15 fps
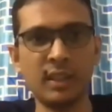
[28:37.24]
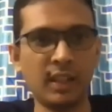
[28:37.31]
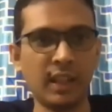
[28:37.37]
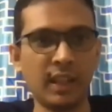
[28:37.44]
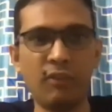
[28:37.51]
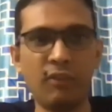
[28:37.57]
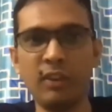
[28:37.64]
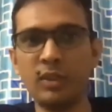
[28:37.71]

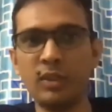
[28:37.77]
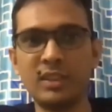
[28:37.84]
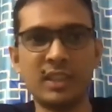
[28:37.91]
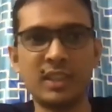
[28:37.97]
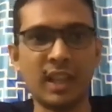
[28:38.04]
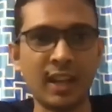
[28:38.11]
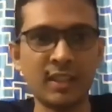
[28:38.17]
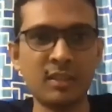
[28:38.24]
Everyone
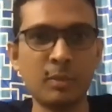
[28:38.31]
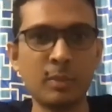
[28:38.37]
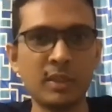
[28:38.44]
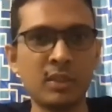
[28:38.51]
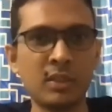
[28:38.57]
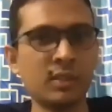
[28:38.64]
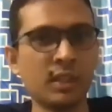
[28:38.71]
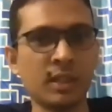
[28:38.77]
changed
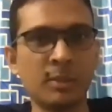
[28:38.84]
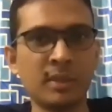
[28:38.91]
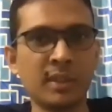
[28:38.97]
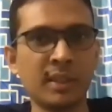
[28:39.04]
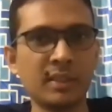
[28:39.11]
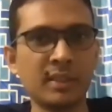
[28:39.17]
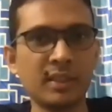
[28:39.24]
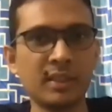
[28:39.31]
based on
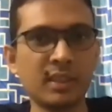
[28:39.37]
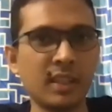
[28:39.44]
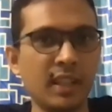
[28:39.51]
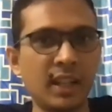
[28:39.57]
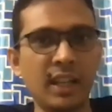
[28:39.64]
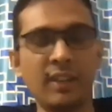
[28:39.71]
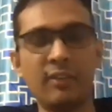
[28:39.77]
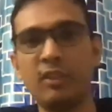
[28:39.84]
circumstances.
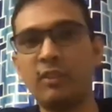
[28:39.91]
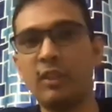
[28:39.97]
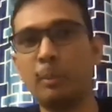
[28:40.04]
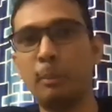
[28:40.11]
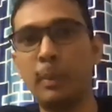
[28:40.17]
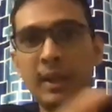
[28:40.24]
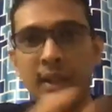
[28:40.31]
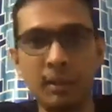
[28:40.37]
Everyone
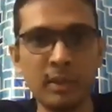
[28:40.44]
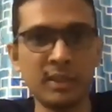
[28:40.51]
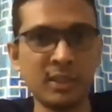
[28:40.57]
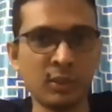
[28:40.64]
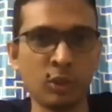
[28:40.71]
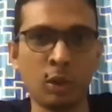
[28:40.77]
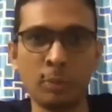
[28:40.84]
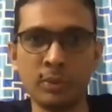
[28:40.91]
built based
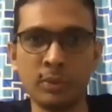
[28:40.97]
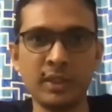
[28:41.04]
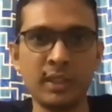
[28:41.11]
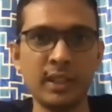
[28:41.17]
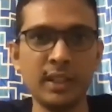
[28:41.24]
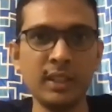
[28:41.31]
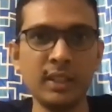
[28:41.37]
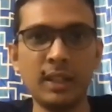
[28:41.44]
on the
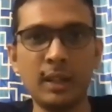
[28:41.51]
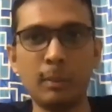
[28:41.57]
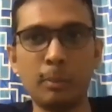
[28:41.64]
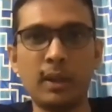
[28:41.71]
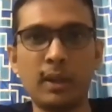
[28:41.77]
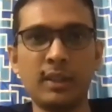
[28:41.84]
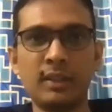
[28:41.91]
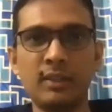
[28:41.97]
opportunity.
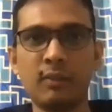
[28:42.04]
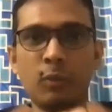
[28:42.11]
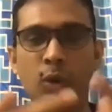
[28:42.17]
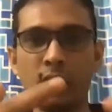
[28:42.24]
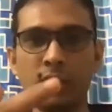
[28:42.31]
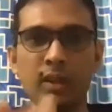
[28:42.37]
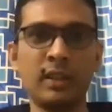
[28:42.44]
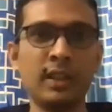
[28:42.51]
But
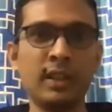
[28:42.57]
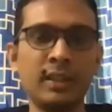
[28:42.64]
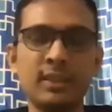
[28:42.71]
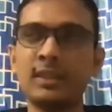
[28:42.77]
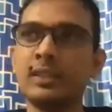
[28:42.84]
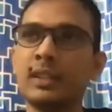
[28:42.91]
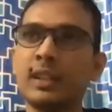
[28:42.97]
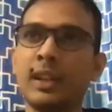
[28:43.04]
what it
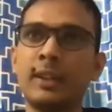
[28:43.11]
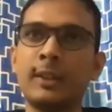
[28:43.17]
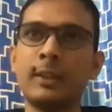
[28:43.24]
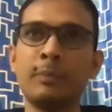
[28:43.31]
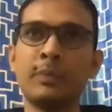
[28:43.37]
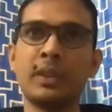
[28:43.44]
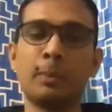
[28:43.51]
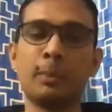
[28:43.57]
is like
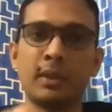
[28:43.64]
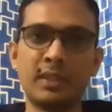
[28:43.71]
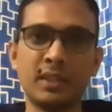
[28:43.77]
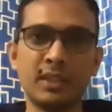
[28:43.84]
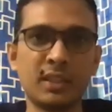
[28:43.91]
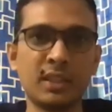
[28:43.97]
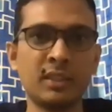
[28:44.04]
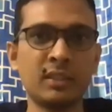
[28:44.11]
the
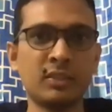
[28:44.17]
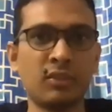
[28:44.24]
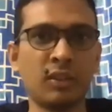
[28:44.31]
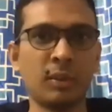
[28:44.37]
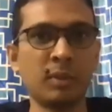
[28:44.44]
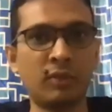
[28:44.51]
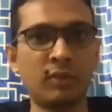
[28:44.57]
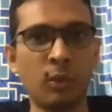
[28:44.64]
persistence
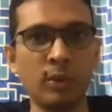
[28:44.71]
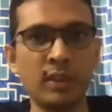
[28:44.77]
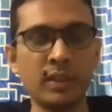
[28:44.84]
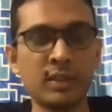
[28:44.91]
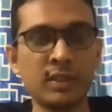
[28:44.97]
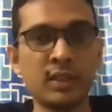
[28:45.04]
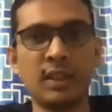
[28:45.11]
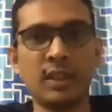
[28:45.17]
from the
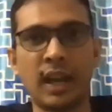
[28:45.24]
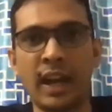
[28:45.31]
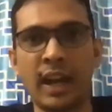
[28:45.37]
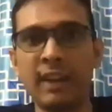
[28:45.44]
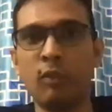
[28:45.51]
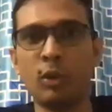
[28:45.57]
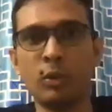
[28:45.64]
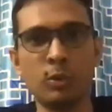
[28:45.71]
founders that I
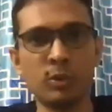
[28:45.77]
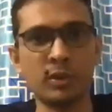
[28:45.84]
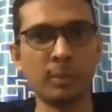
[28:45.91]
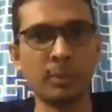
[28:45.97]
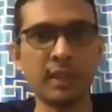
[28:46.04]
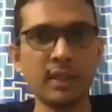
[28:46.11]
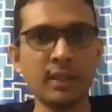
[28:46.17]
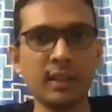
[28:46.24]
want to do
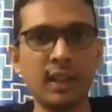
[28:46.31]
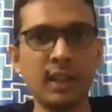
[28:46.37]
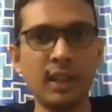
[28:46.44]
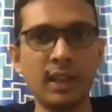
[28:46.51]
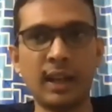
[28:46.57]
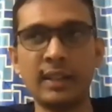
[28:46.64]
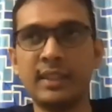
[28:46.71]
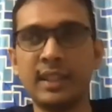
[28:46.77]
something
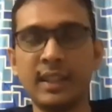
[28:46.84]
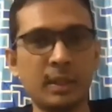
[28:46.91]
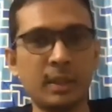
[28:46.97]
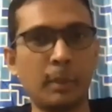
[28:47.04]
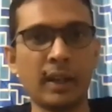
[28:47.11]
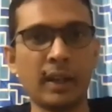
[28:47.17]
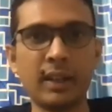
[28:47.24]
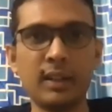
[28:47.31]
and there is a
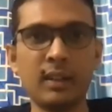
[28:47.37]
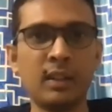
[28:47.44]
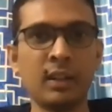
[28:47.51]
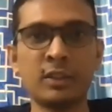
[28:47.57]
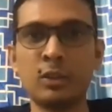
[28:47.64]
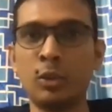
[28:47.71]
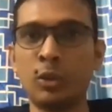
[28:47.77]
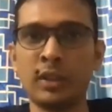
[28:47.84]
market,
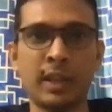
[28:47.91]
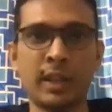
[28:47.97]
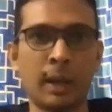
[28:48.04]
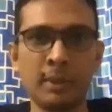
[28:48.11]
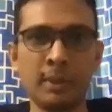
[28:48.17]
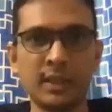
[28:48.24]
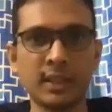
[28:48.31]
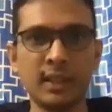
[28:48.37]
let's go and grab
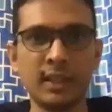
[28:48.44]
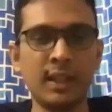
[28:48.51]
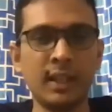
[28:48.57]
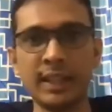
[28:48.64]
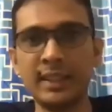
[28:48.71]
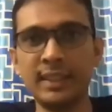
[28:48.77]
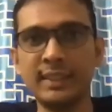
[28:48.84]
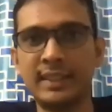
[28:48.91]
it.
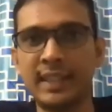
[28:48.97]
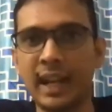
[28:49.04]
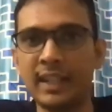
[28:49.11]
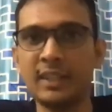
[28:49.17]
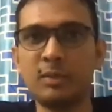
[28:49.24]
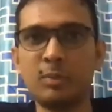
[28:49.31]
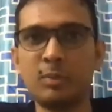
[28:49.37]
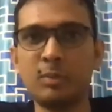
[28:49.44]
I think that
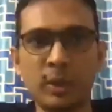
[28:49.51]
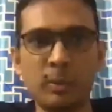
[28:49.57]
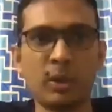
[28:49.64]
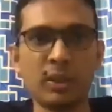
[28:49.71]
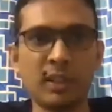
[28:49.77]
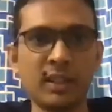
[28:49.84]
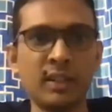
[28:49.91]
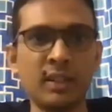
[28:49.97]
is more
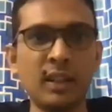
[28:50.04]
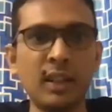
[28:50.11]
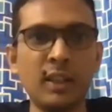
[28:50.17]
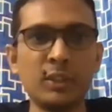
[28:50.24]
important.